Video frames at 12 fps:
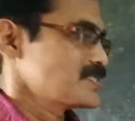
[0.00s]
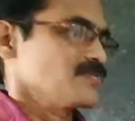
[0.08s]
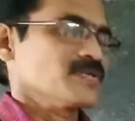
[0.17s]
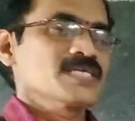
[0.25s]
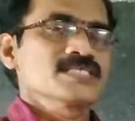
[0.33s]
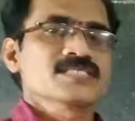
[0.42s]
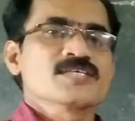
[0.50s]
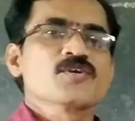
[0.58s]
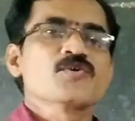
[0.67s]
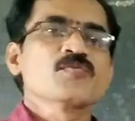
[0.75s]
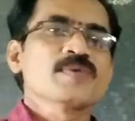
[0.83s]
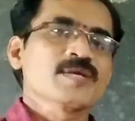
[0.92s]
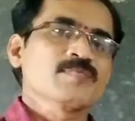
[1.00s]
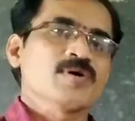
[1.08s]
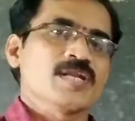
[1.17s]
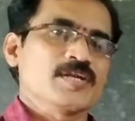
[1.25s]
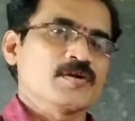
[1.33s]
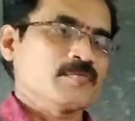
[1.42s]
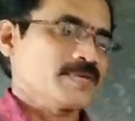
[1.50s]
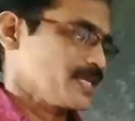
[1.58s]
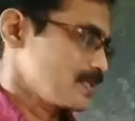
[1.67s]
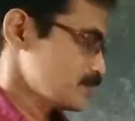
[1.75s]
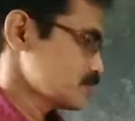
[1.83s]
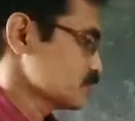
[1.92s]
known as cubic polynomial.
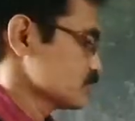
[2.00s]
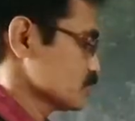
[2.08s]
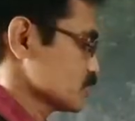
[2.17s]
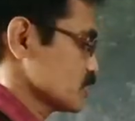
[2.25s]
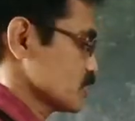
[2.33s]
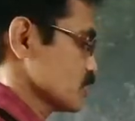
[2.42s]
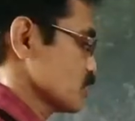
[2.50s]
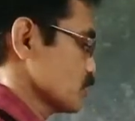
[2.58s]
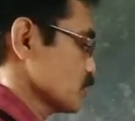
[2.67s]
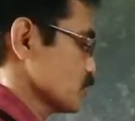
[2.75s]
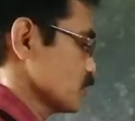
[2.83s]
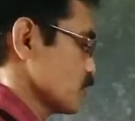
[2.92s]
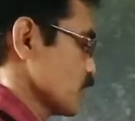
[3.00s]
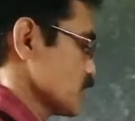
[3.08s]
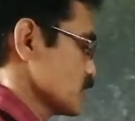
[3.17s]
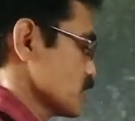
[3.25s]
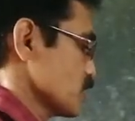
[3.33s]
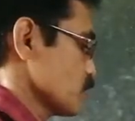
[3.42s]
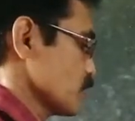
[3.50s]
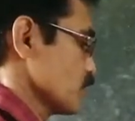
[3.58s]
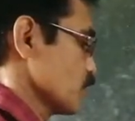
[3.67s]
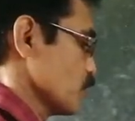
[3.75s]
So for example,